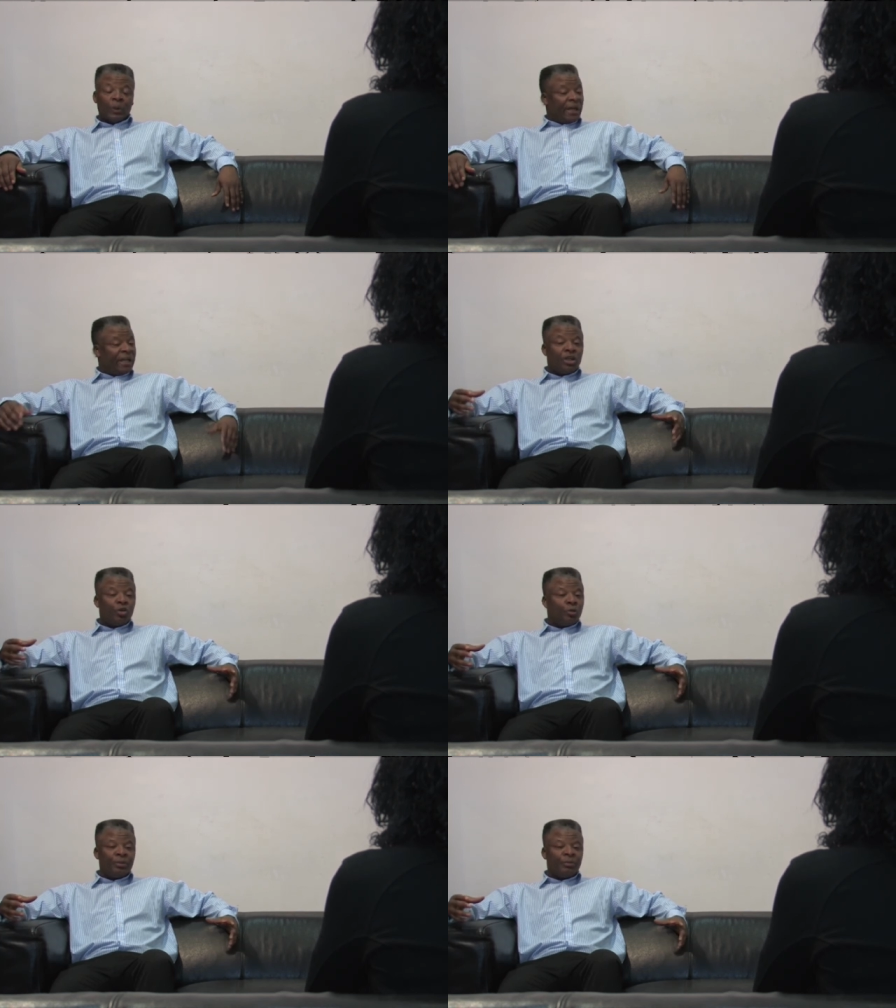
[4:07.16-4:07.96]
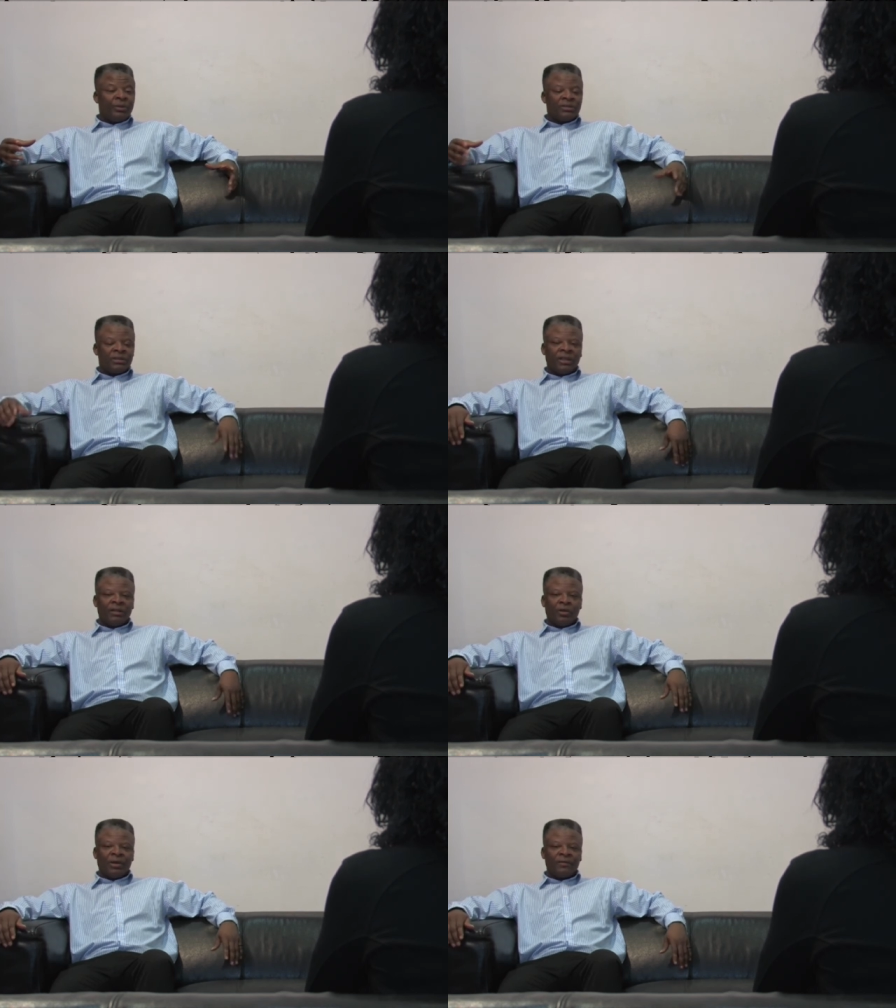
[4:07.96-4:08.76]
any group you bring
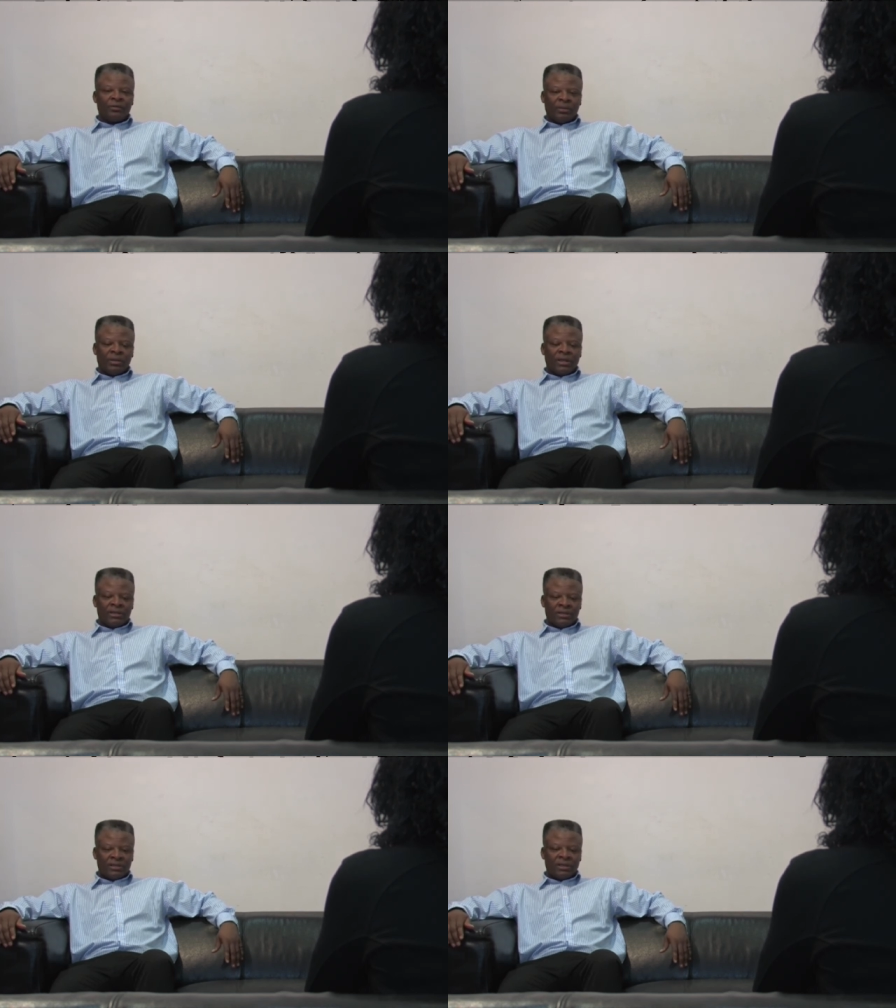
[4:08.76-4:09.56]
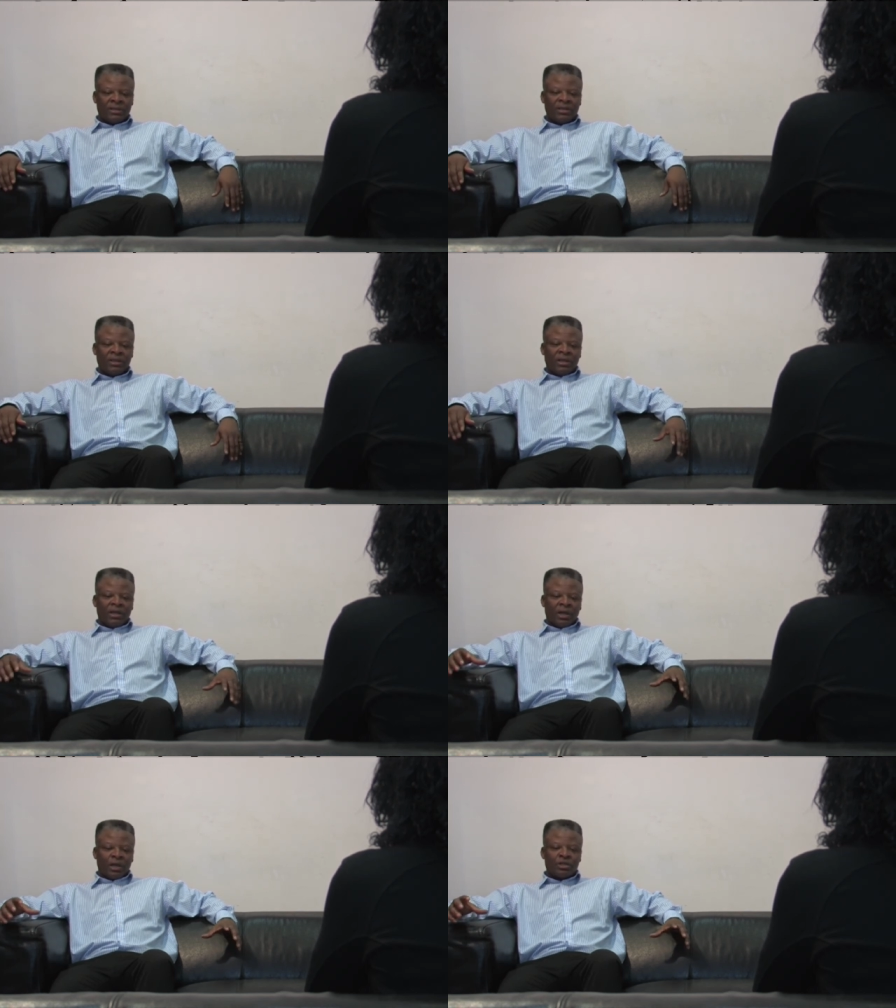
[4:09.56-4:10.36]
together, you have to realize there's a
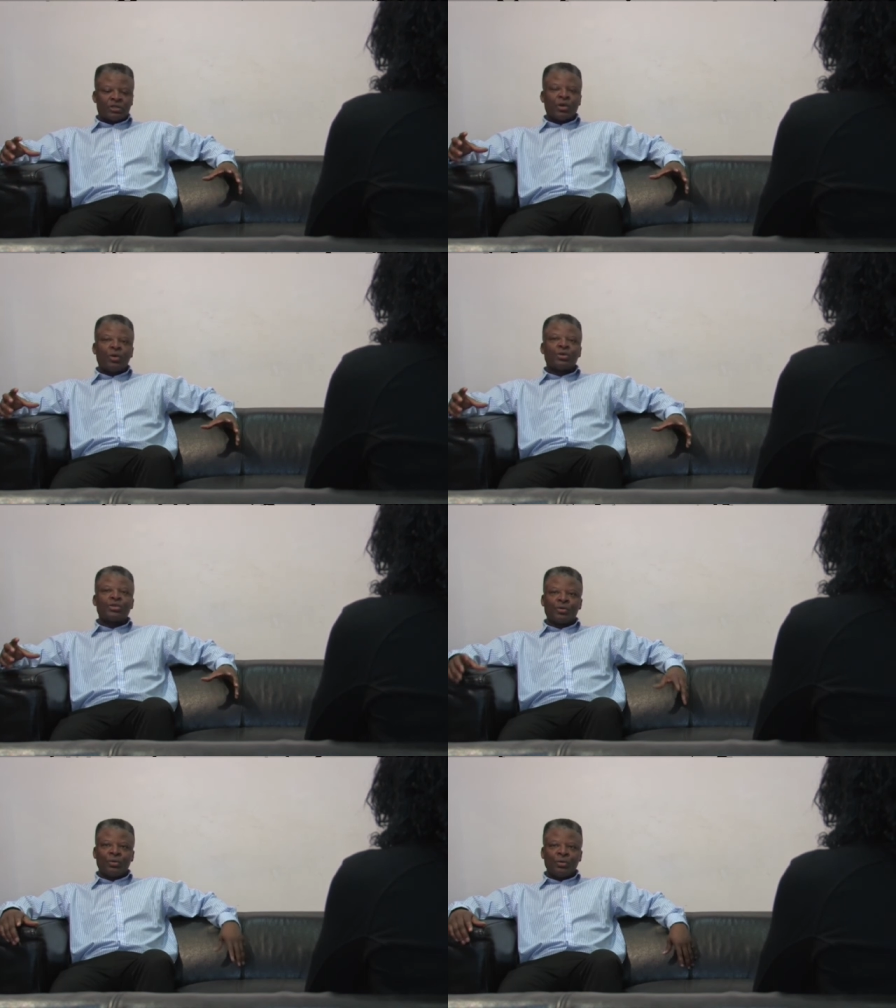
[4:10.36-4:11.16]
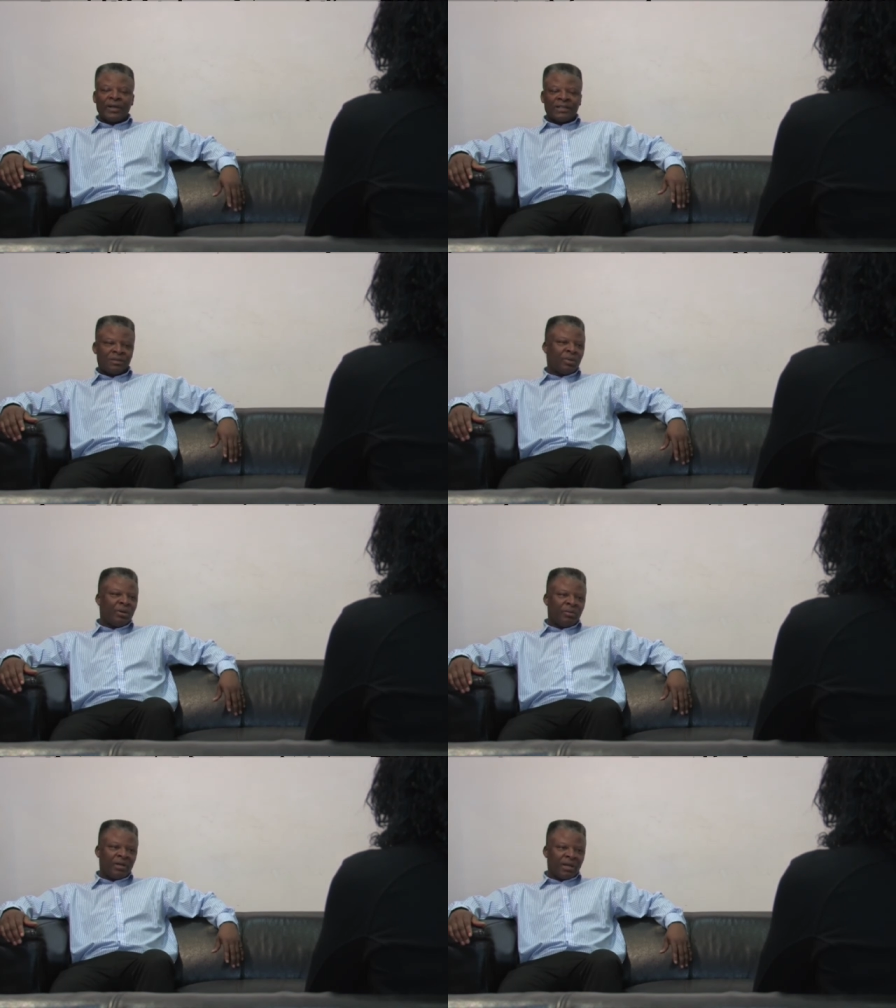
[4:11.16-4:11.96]
social
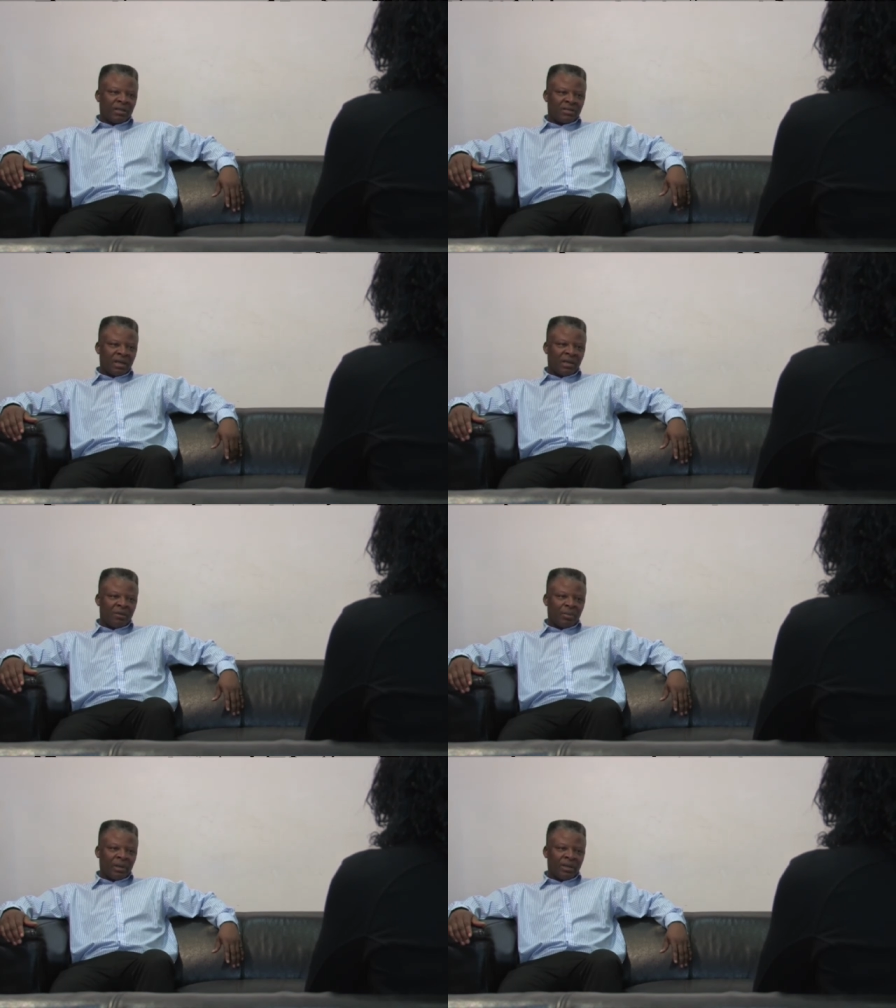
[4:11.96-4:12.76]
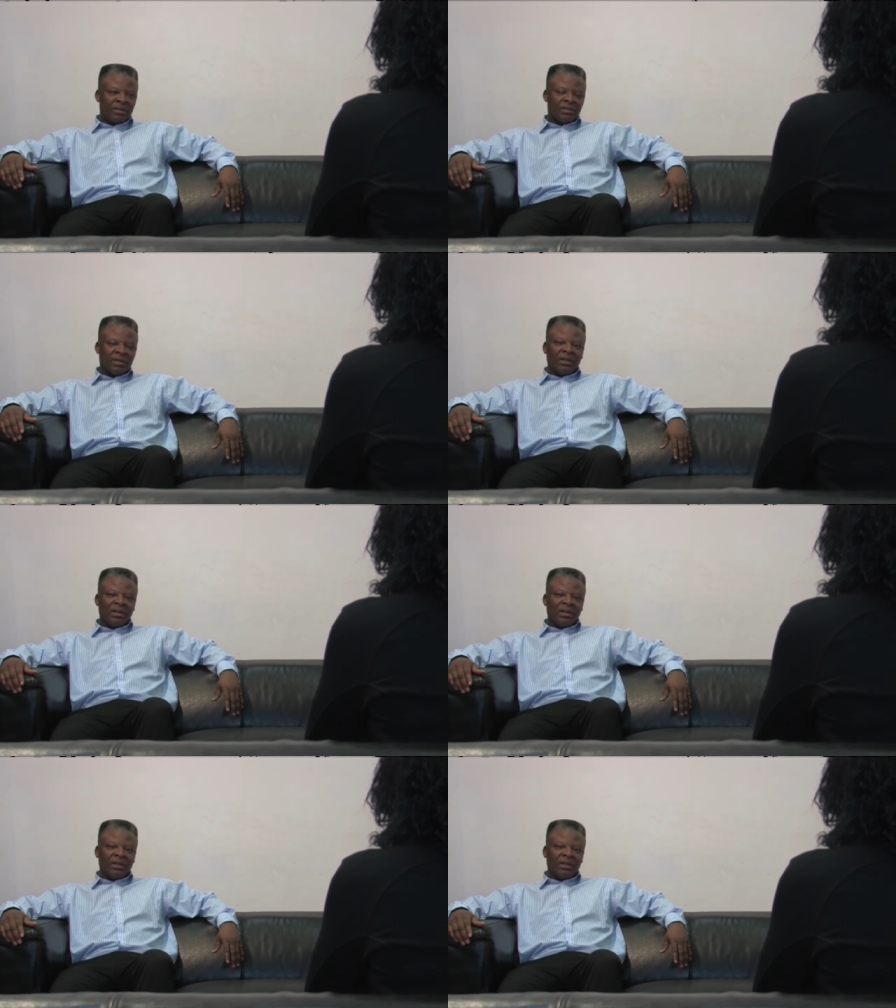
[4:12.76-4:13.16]
experiment that's taking place.